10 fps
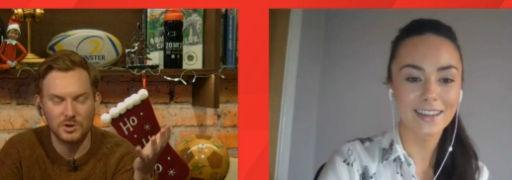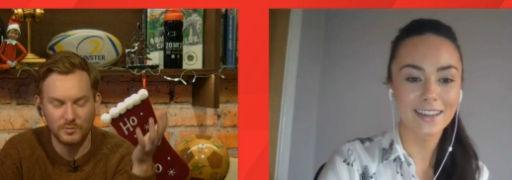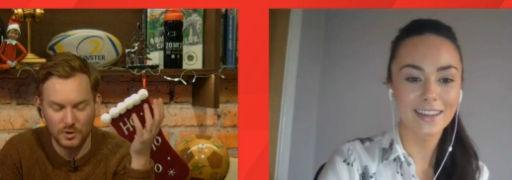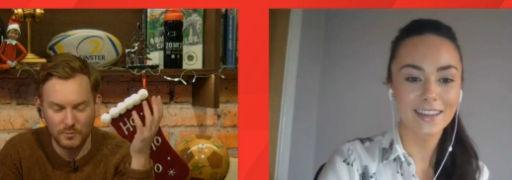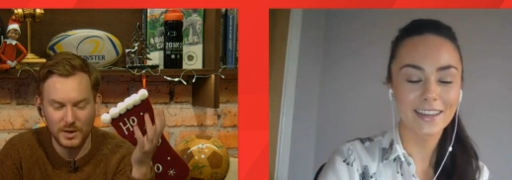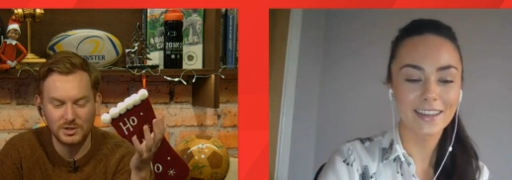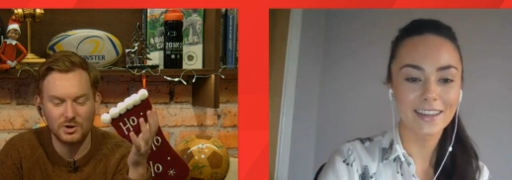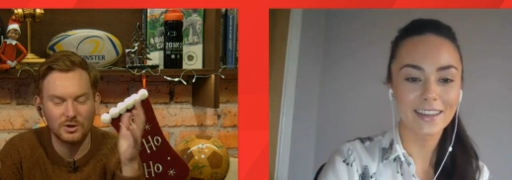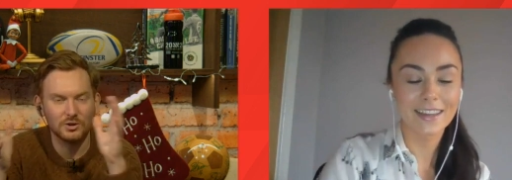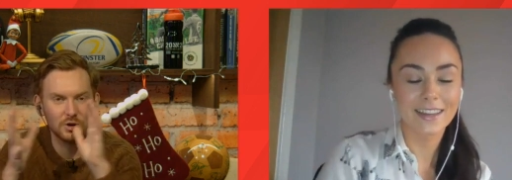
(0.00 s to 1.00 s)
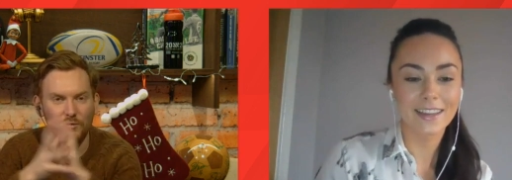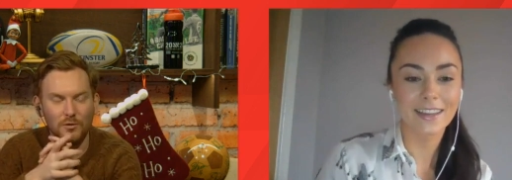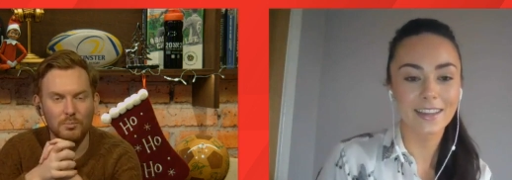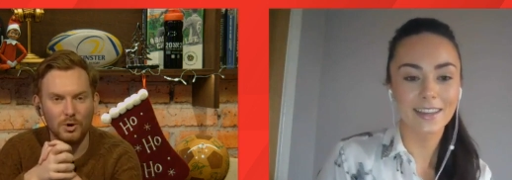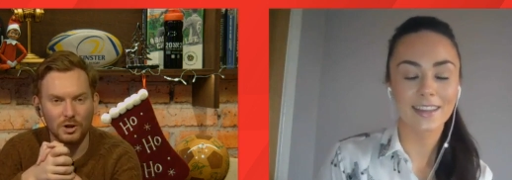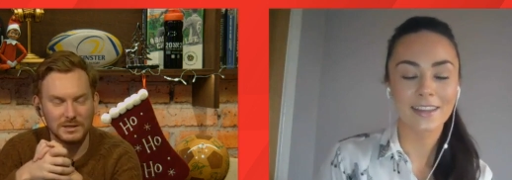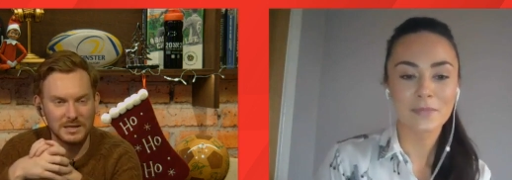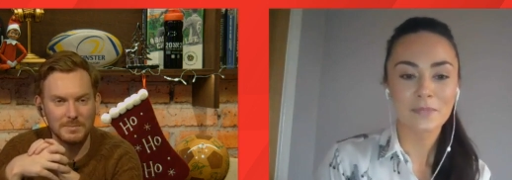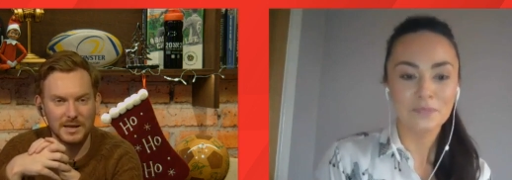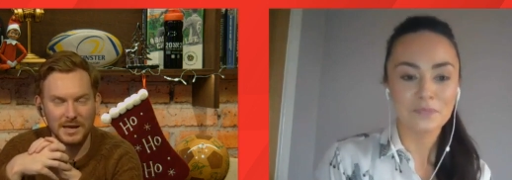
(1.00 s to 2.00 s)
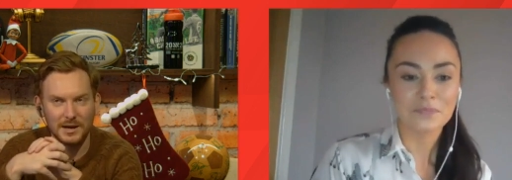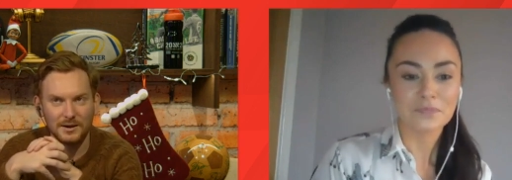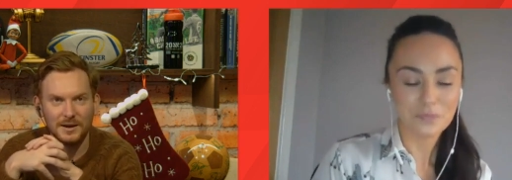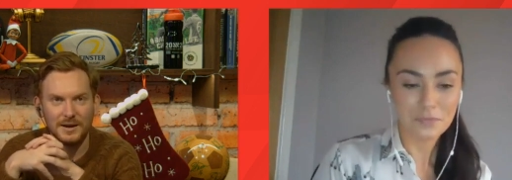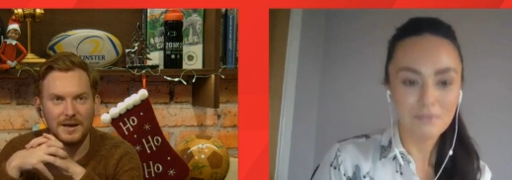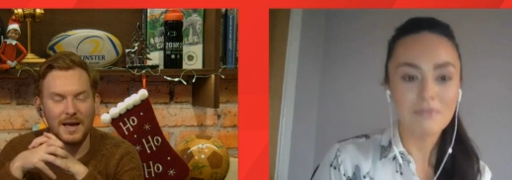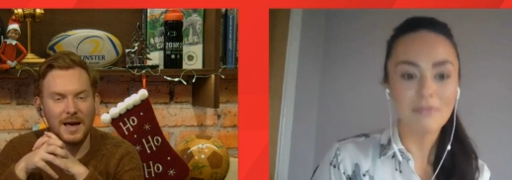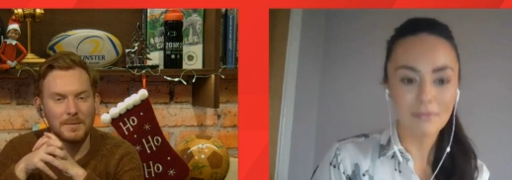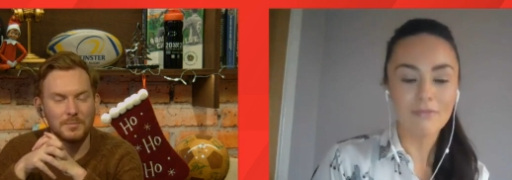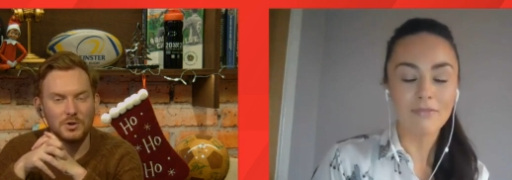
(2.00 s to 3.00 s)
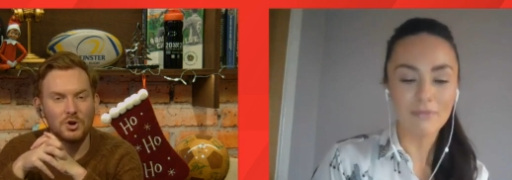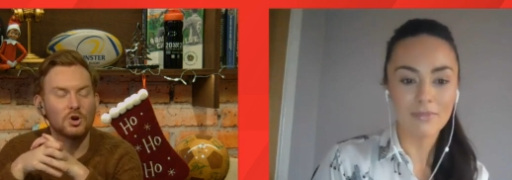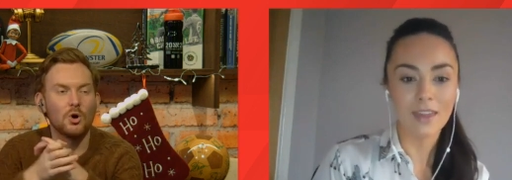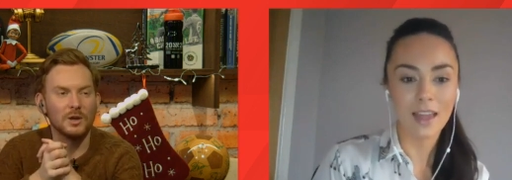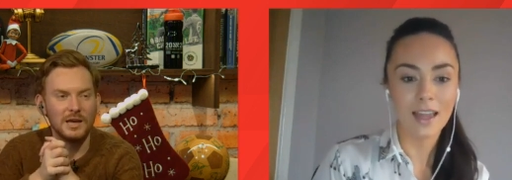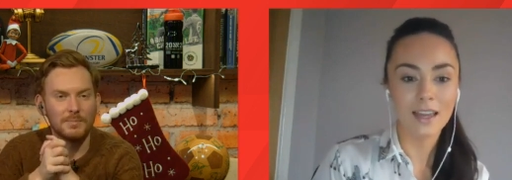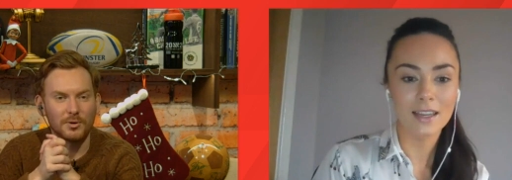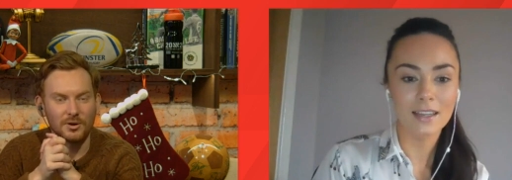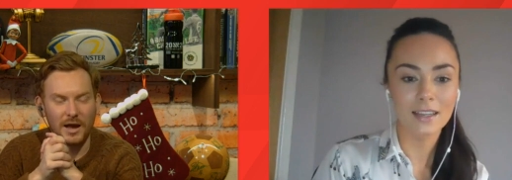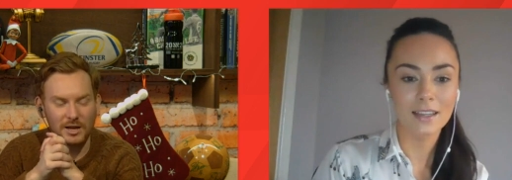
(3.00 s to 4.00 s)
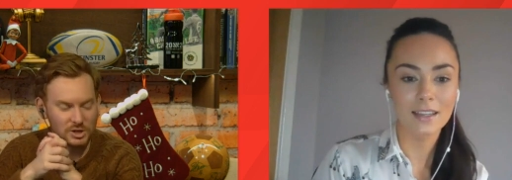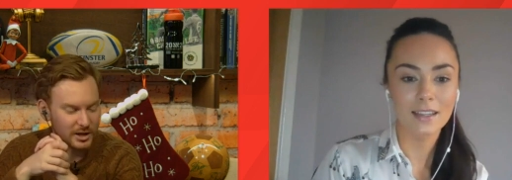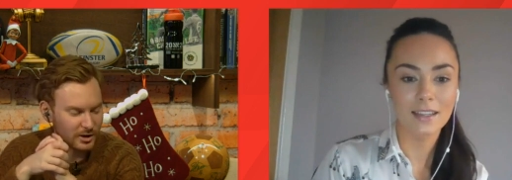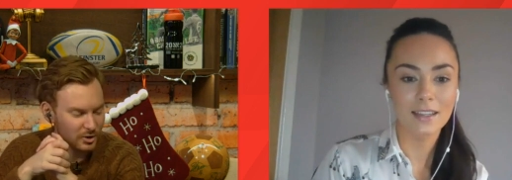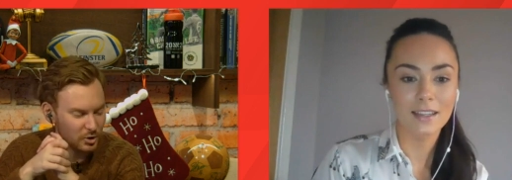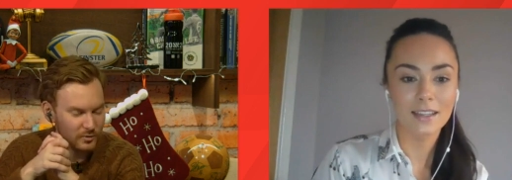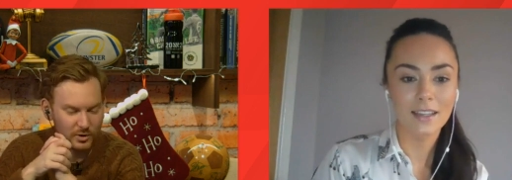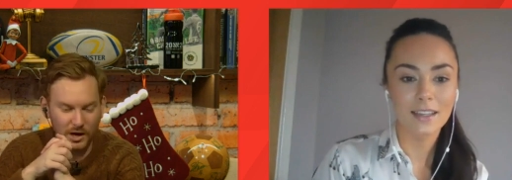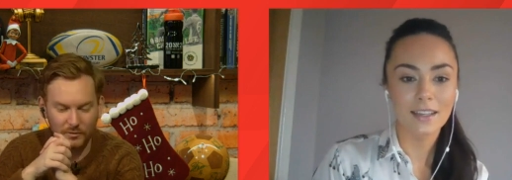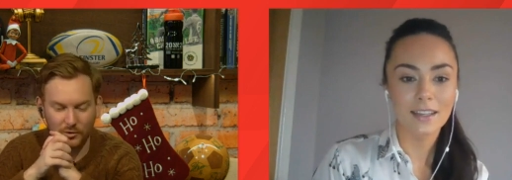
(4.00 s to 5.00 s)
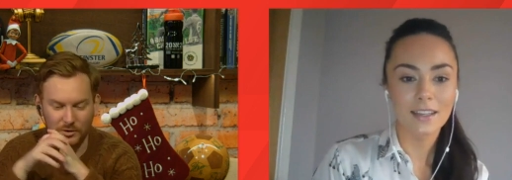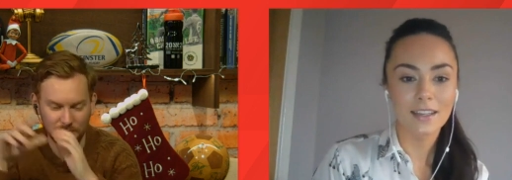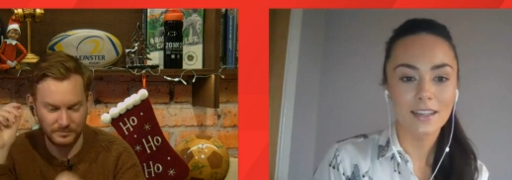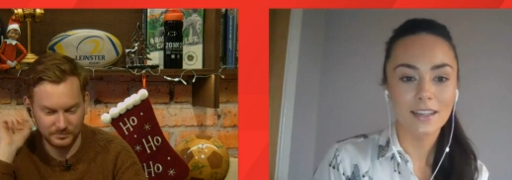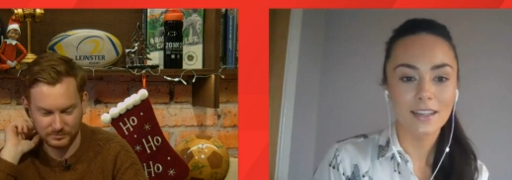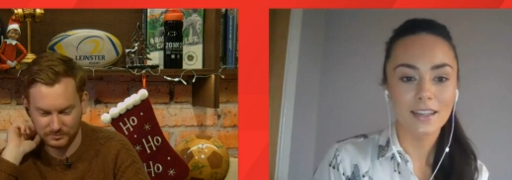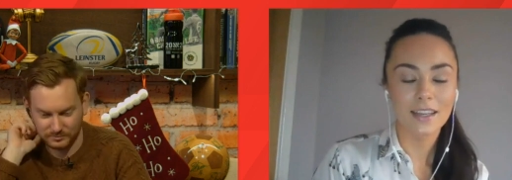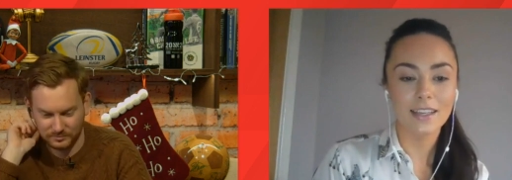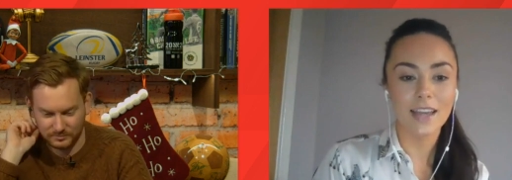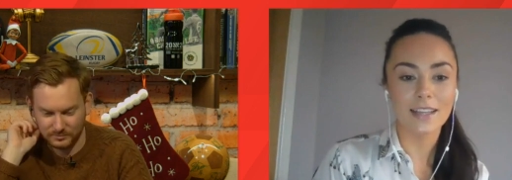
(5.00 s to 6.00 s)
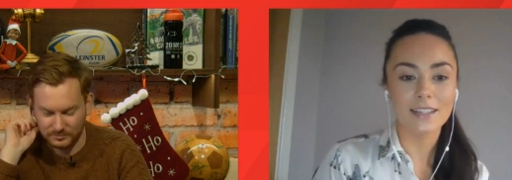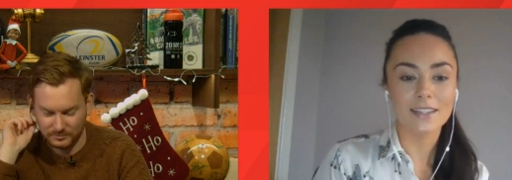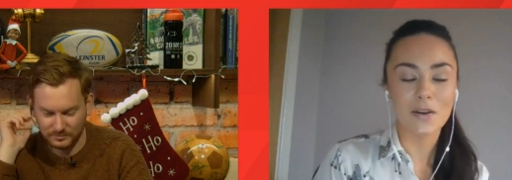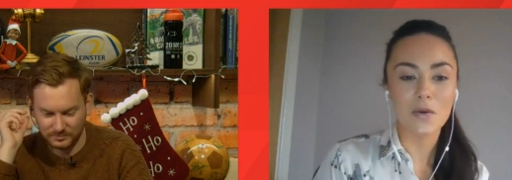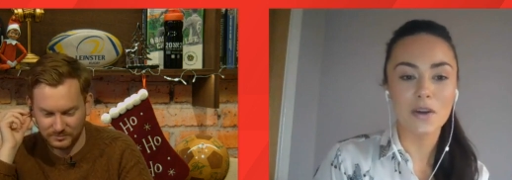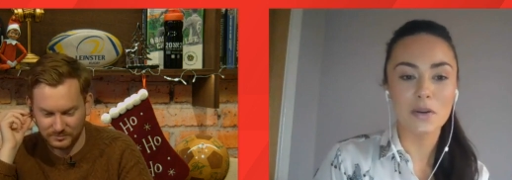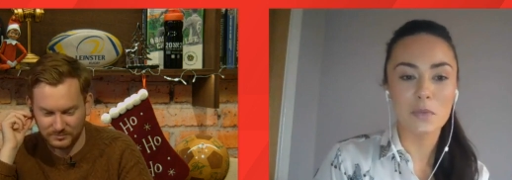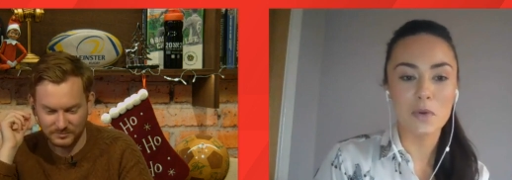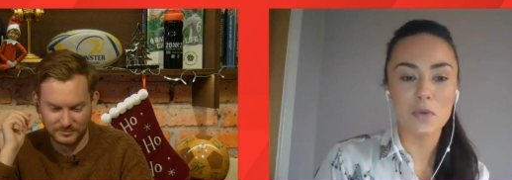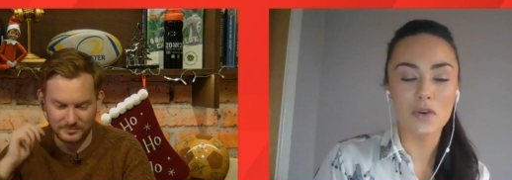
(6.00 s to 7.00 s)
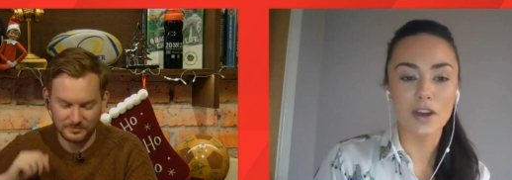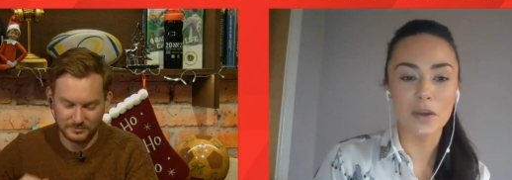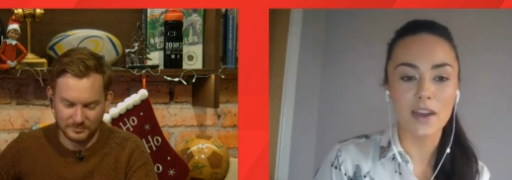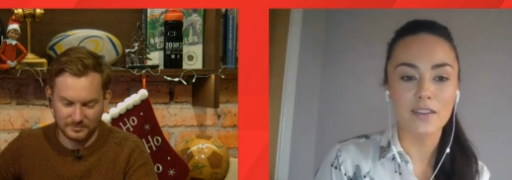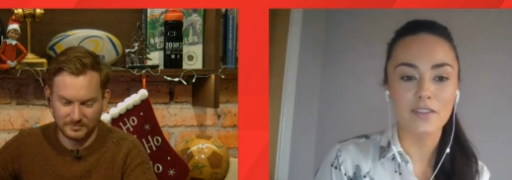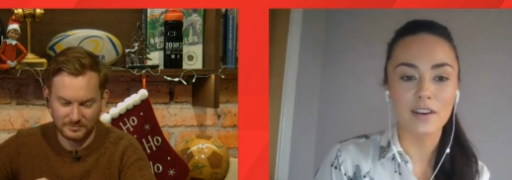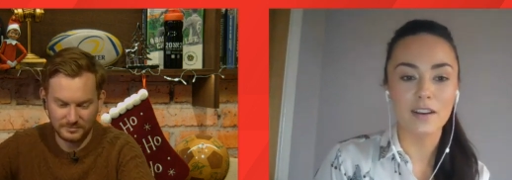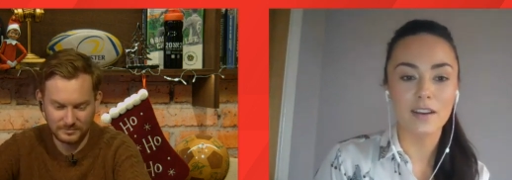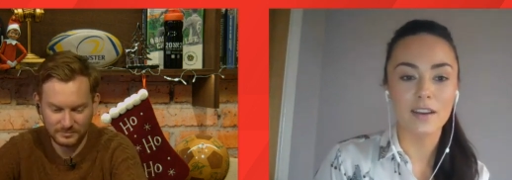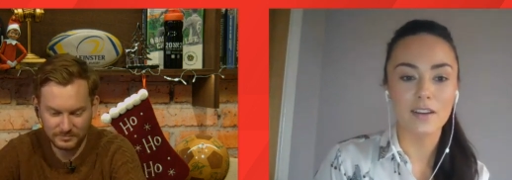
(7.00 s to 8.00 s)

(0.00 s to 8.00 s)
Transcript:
Speaker 1: You've, you've picked your, your football team of the year. Um, your goalkeeper, Aisling, who have you gone for?
Speaker 2: Yes. So number one, I went for